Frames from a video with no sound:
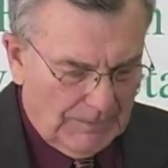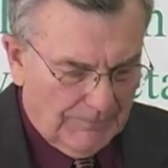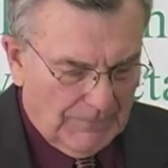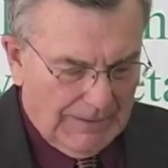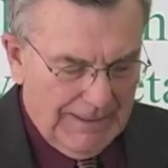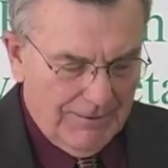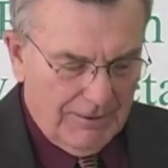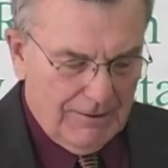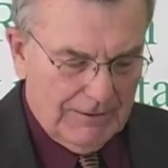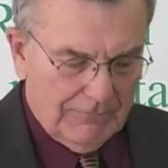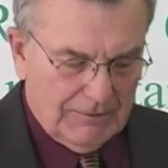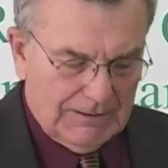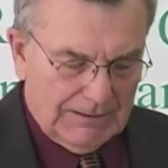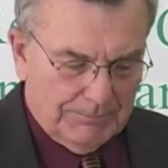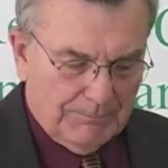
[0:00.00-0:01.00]
I thought it
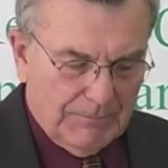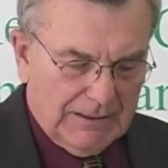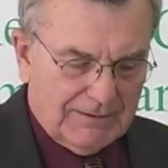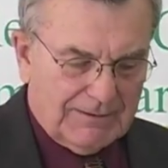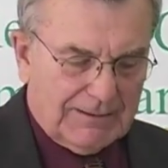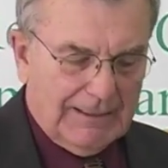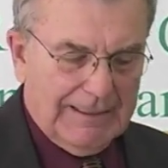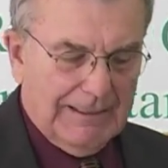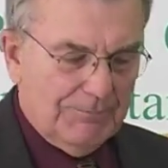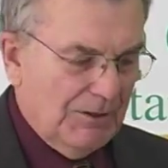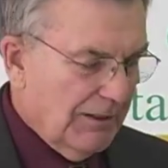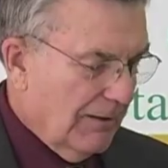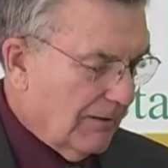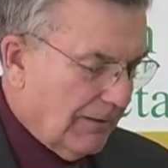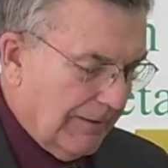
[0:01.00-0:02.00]
was a slam
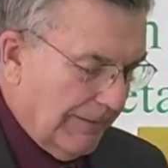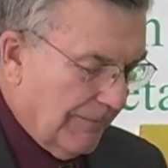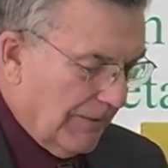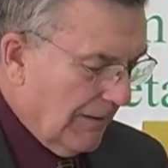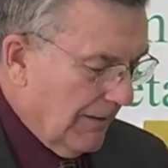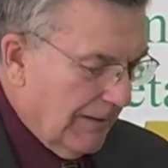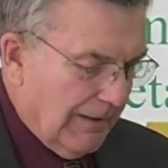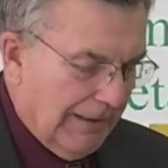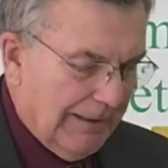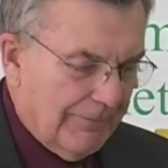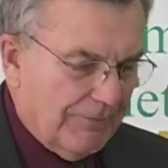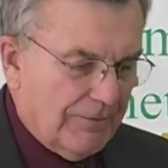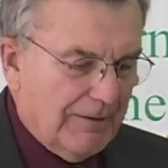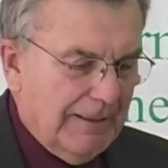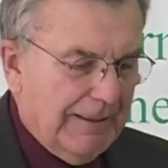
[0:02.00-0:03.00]
dunk
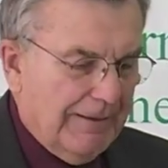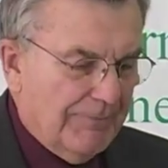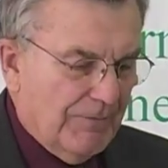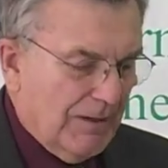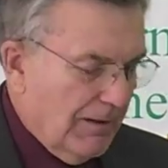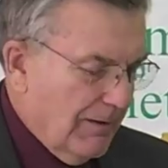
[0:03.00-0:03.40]
after that.